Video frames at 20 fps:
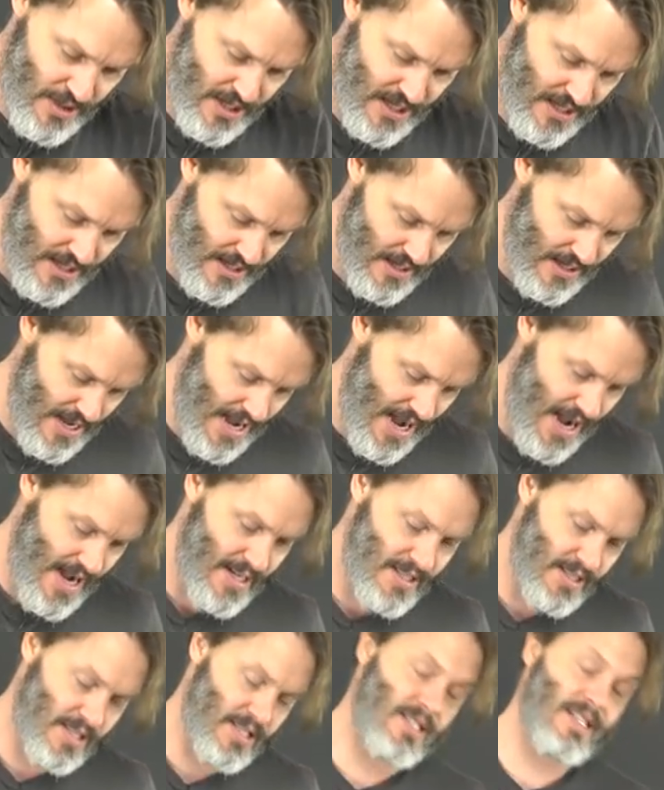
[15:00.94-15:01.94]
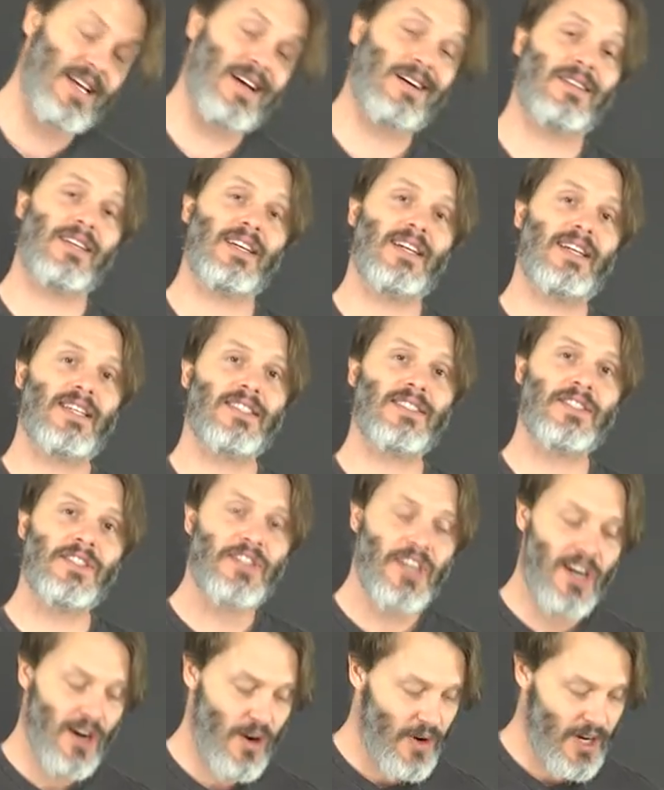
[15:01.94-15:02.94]
to be as stout as the
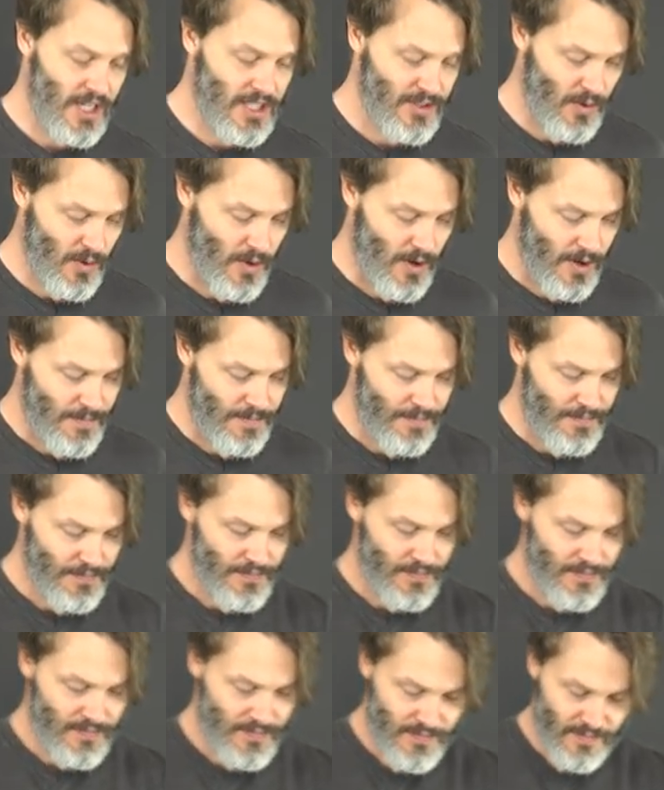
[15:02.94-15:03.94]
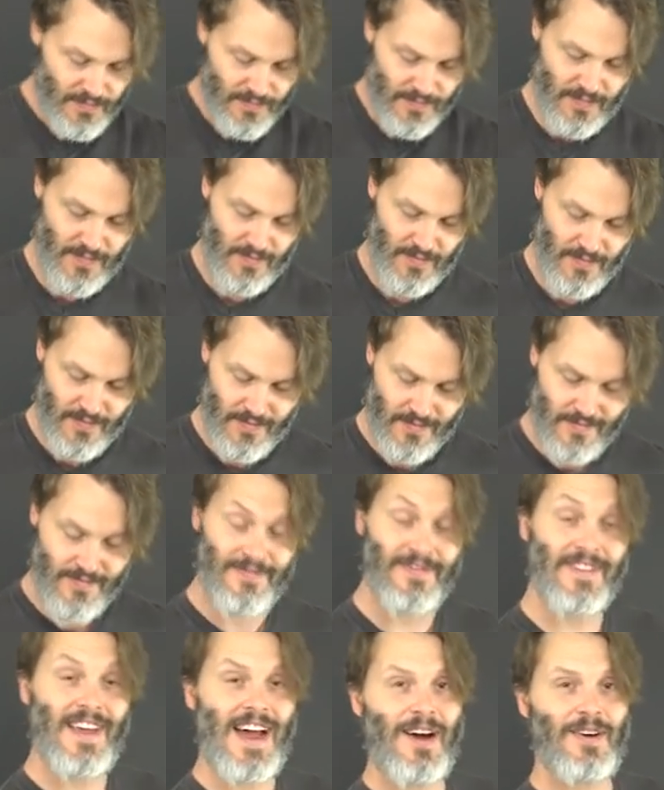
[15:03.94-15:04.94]
TRX4.
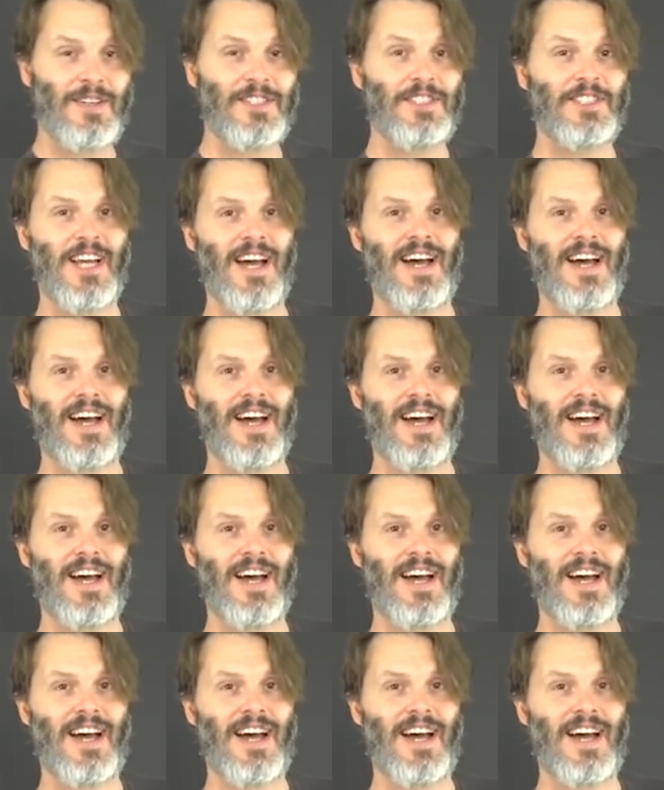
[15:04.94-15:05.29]
Now it's